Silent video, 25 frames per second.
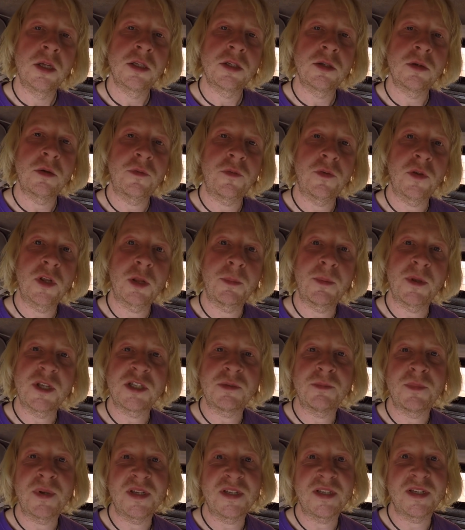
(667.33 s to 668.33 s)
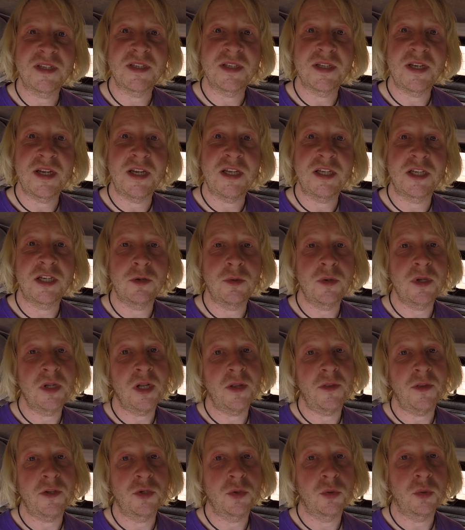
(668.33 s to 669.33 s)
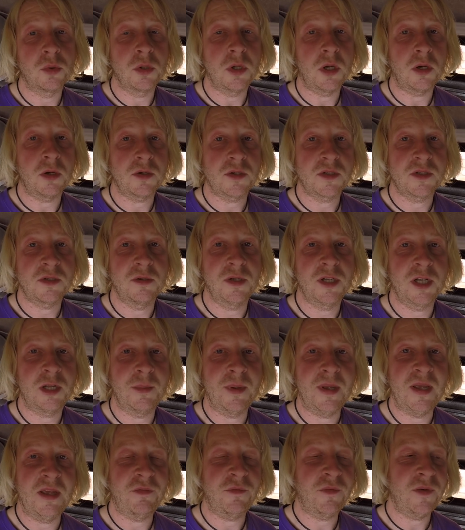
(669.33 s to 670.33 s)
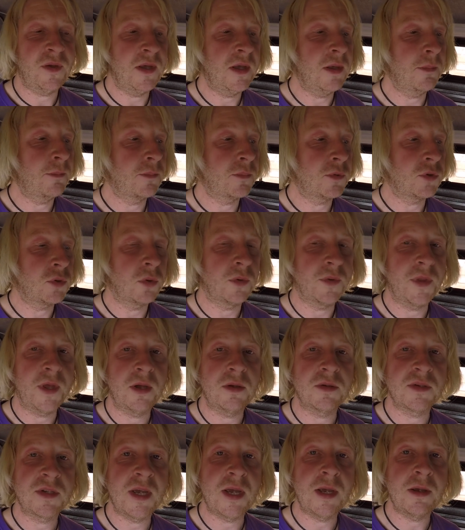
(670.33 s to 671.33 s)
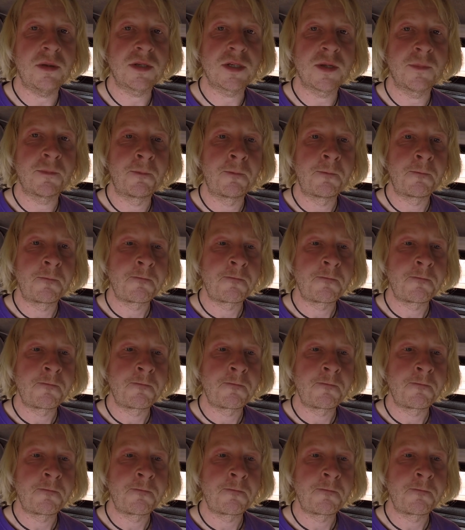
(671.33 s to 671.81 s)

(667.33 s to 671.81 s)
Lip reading: do a few little bits and pieces that need doing, like the door locks are a little bit iffy, sort those out.